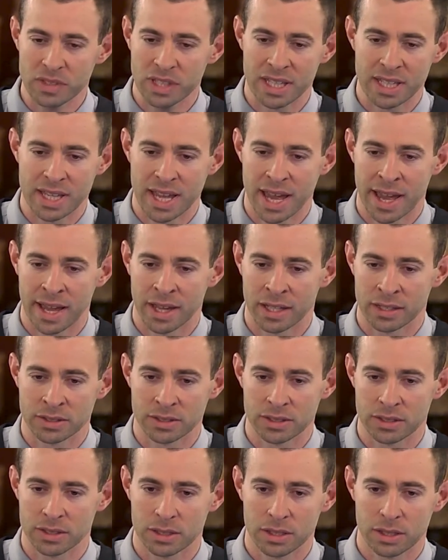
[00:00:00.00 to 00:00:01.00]
He
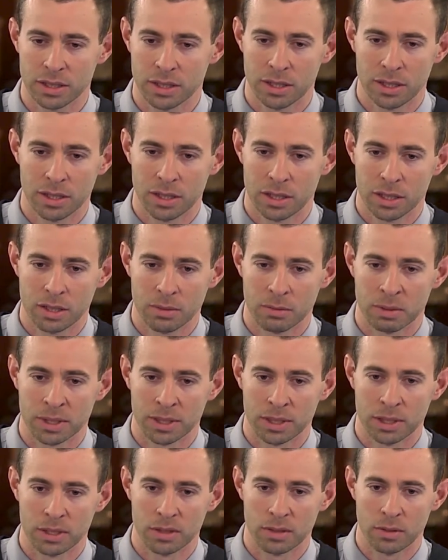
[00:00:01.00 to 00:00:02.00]
has. I
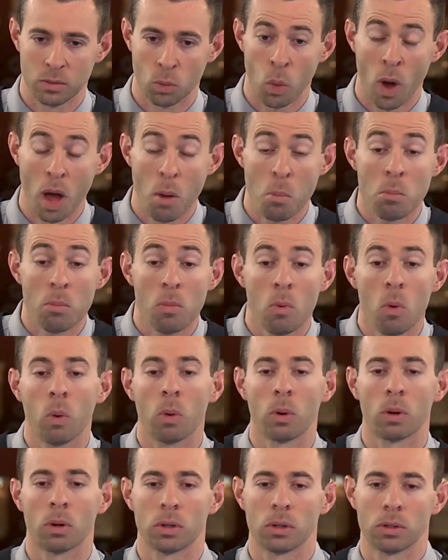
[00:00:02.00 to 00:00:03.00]
mean, what
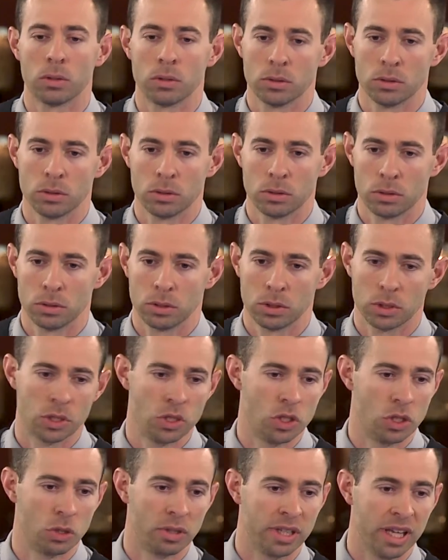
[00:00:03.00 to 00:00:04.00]
more
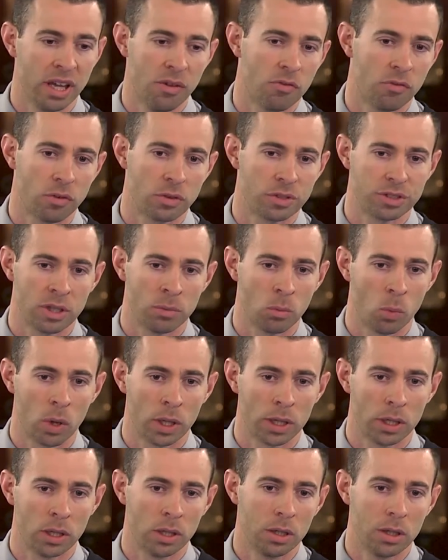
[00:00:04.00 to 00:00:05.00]
could you give for
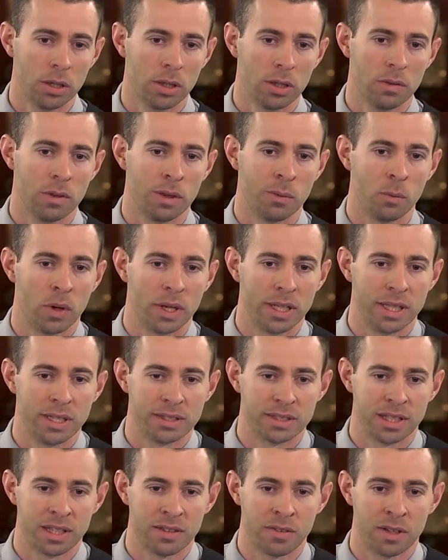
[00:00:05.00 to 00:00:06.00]
someone than what
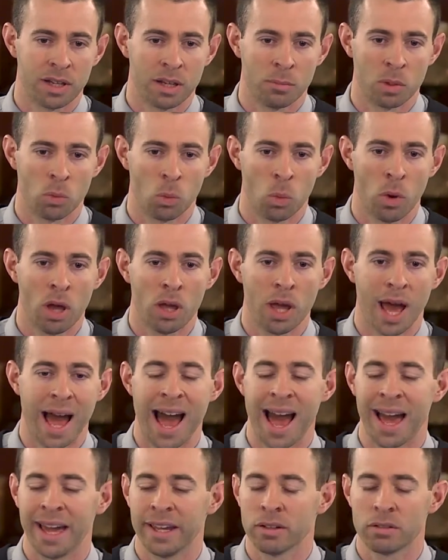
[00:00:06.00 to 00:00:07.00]
He's given? I mean, what
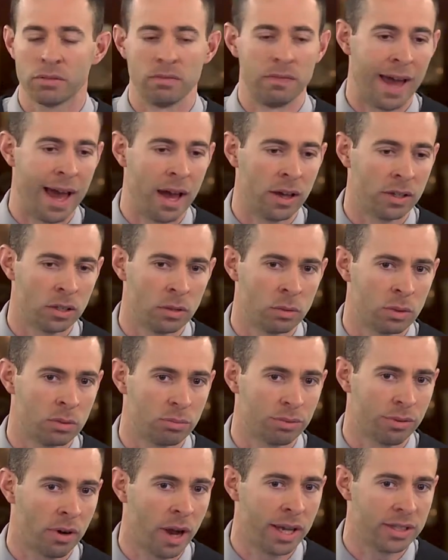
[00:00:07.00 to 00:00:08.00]
higher value
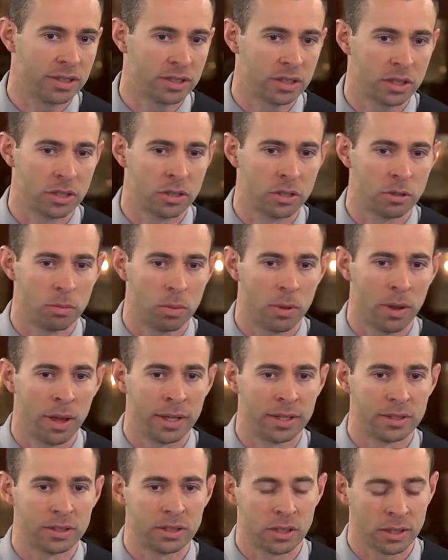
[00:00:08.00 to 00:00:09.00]
and price could you
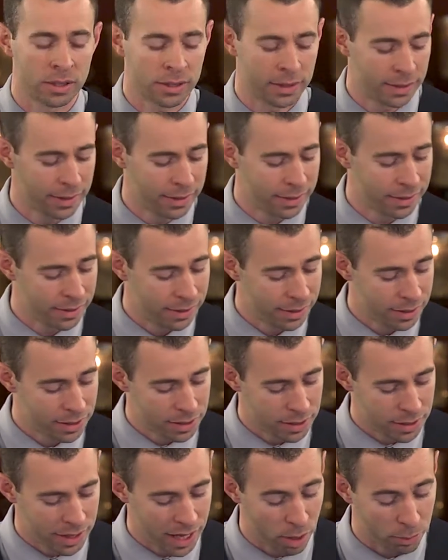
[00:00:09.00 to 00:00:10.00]
place on
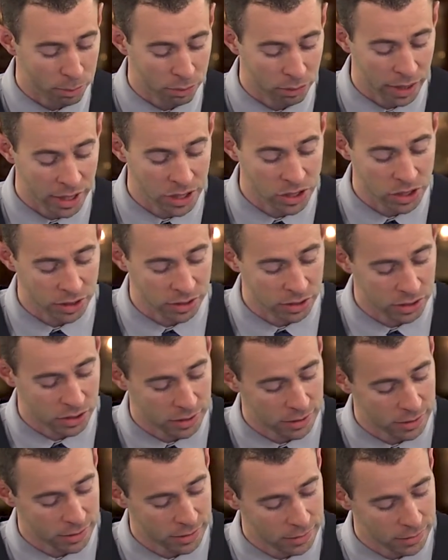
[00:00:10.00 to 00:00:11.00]
how
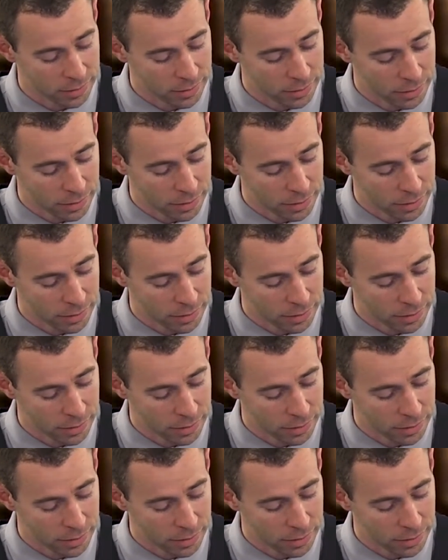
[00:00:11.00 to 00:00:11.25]
precious